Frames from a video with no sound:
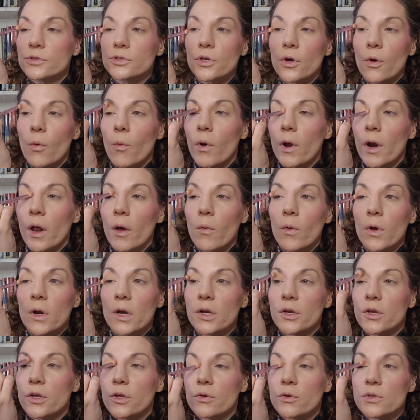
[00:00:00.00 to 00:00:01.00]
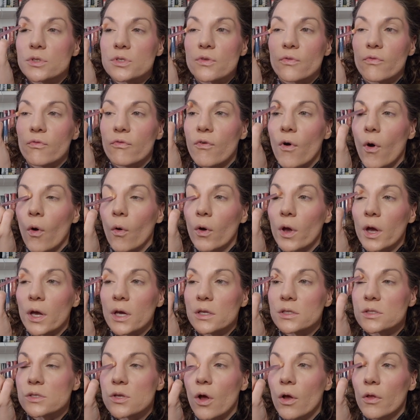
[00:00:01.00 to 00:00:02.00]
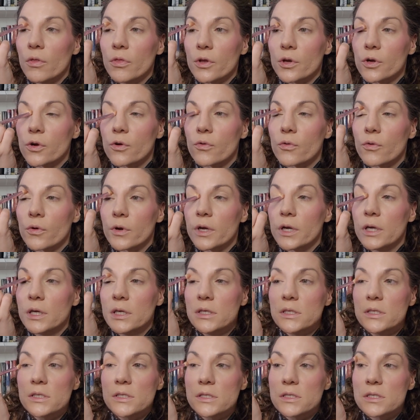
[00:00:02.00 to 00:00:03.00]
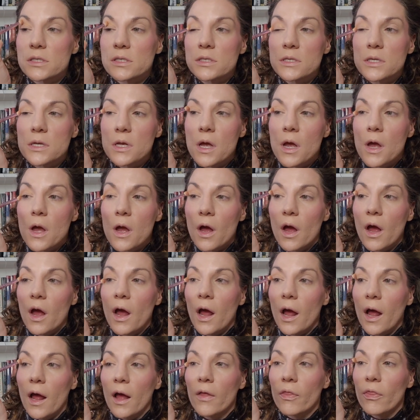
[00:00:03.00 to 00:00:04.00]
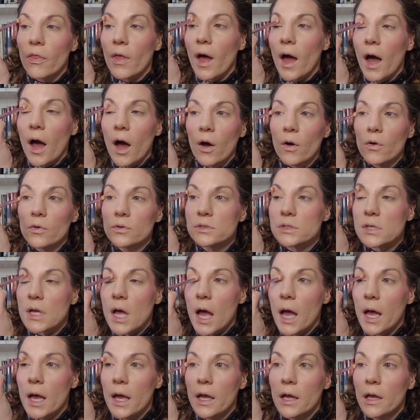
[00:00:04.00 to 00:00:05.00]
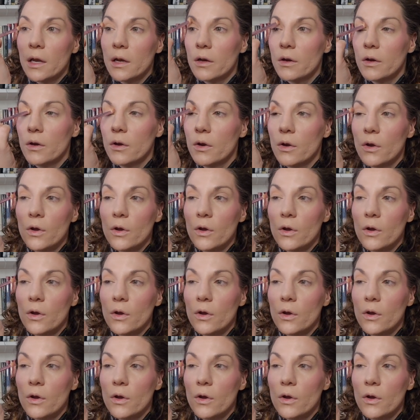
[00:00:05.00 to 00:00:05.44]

So what I want to do is focus on the crease and the outside,